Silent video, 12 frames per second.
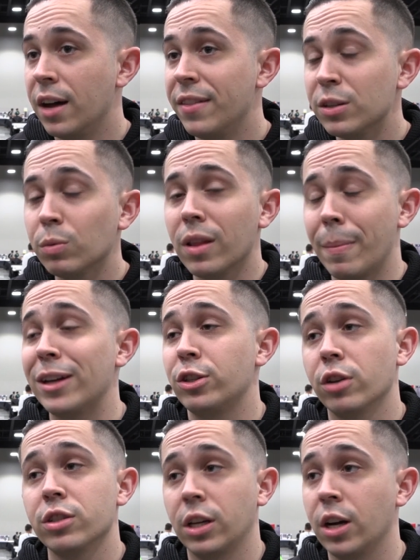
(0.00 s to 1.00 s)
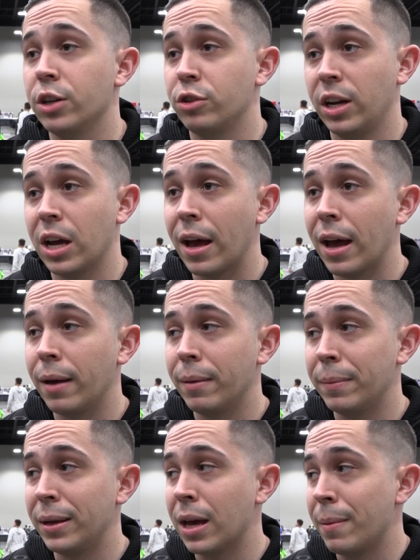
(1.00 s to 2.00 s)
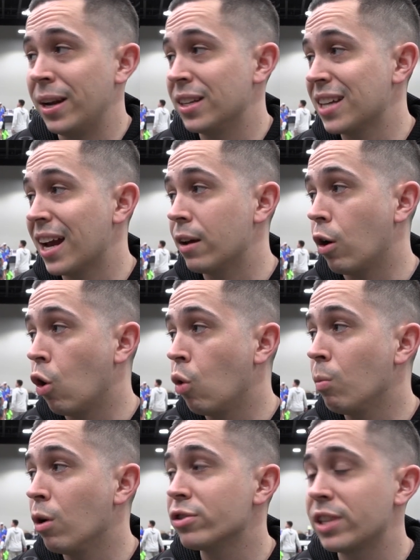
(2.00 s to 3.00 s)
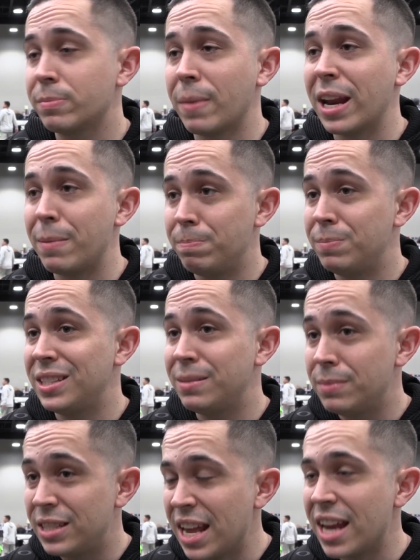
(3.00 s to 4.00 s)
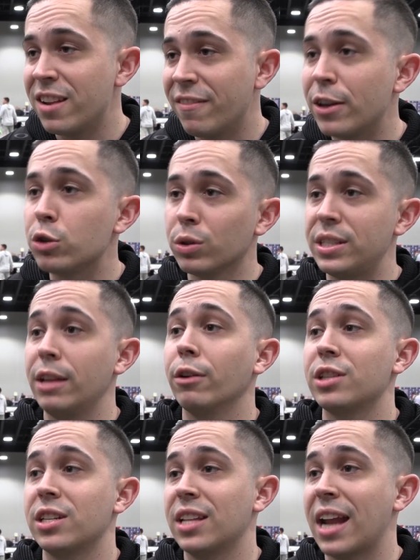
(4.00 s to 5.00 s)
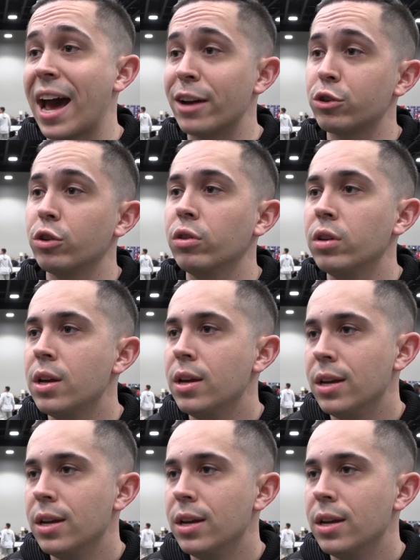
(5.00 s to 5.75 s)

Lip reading: This is one of the best shows in the country. I mean, it's got almost as many individual dealers as the National.